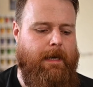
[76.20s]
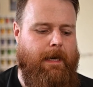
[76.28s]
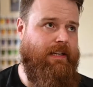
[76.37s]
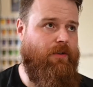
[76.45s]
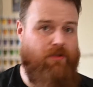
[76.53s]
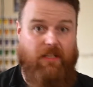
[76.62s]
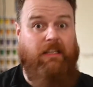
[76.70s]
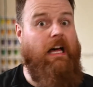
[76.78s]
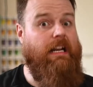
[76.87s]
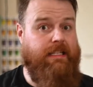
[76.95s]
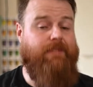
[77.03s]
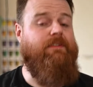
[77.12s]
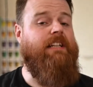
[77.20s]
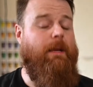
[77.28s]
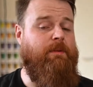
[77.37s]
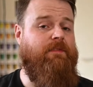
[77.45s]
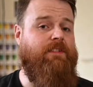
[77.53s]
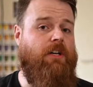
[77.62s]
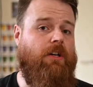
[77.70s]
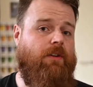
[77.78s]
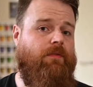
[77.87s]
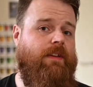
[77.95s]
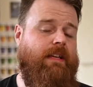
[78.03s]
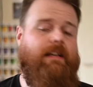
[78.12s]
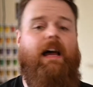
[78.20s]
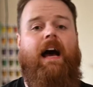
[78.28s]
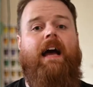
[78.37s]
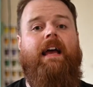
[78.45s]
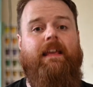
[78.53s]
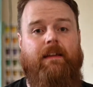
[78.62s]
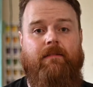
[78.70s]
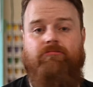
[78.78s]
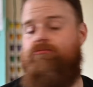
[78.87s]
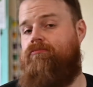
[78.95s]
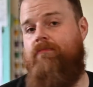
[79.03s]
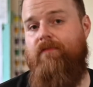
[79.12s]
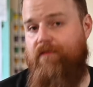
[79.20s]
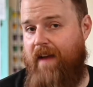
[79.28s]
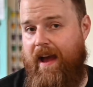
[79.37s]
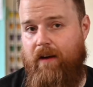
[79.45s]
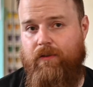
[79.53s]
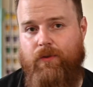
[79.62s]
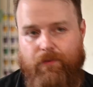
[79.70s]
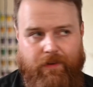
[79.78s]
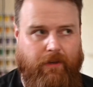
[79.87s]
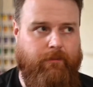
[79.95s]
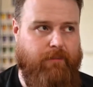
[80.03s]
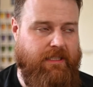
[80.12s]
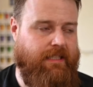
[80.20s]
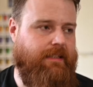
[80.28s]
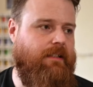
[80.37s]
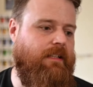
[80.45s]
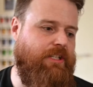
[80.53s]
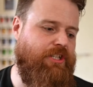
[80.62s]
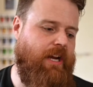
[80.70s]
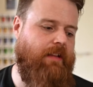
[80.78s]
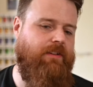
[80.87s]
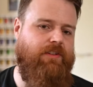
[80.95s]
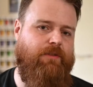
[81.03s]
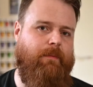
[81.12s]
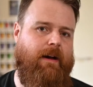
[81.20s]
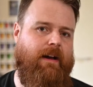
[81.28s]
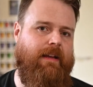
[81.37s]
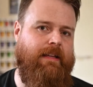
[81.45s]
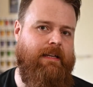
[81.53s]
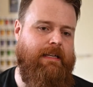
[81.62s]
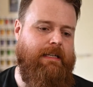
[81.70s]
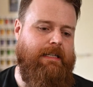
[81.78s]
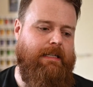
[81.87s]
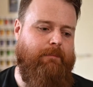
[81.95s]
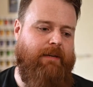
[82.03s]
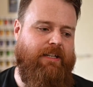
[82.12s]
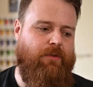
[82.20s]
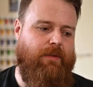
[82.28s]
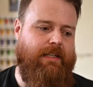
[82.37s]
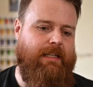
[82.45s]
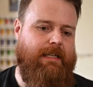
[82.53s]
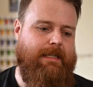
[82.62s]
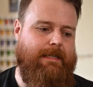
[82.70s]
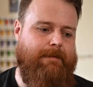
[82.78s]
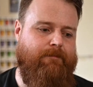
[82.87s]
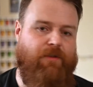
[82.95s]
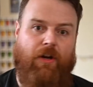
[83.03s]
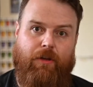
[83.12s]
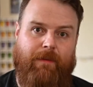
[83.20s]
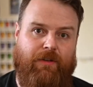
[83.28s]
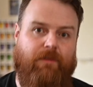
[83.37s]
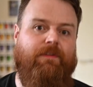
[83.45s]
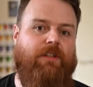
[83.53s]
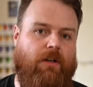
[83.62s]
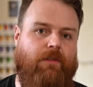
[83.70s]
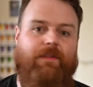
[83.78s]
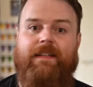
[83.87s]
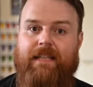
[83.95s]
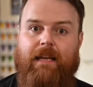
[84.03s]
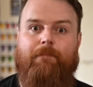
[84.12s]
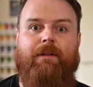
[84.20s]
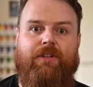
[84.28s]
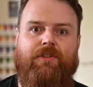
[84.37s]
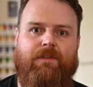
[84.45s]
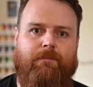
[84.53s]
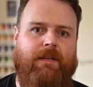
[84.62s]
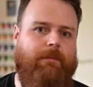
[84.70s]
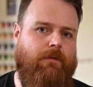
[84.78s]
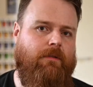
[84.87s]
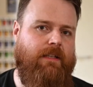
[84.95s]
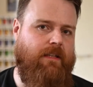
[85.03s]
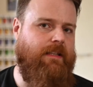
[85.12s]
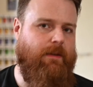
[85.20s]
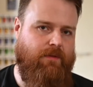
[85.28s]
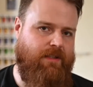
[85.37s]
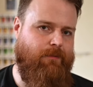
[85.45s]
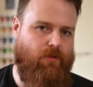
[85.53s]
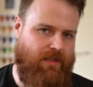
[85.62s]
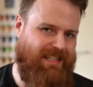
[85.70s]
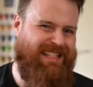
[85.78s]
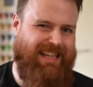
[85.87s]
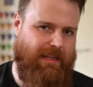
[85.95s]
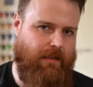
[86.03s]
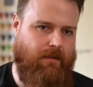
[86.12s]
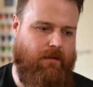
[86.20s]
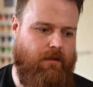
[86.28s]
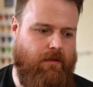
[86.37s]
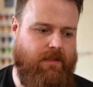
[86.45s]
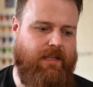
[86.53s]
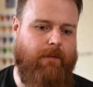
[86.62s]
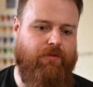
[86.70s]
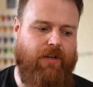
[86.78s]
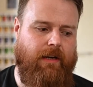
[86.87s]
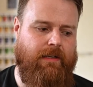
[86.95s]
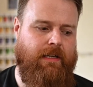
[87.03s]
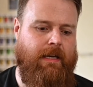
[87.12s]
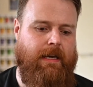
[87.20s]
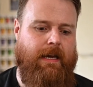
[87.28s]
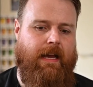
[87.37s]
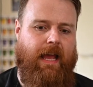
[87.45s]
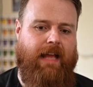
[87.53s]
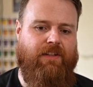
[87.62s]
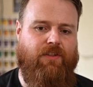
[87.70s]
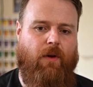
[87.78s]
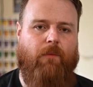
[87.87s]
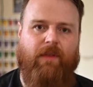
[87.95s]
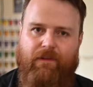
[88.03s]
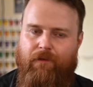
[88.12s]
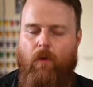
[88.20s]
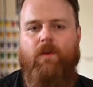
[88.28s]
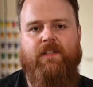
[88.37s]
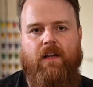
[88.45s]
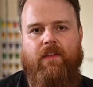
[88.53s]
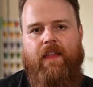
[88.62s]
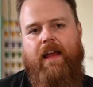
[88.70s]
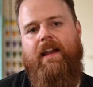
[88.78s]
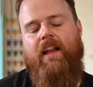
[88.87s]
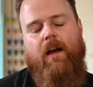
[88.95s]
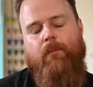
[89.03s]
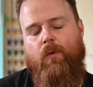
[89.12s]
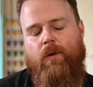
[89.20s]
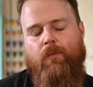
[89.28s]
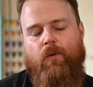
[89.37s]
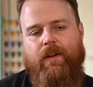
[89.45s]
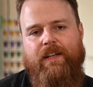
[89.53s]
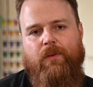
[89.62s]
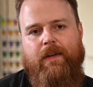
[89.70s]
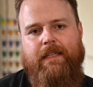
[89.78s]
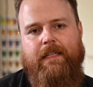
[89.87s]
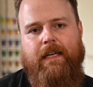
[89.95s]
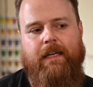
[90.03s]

You know, there's a lot of different types of photography, and I found or felt particularly challenged by doing documentary photography and taking pictures of people. I thought that was the most exciting subject. And so I really focused on that, and I got more and more into it.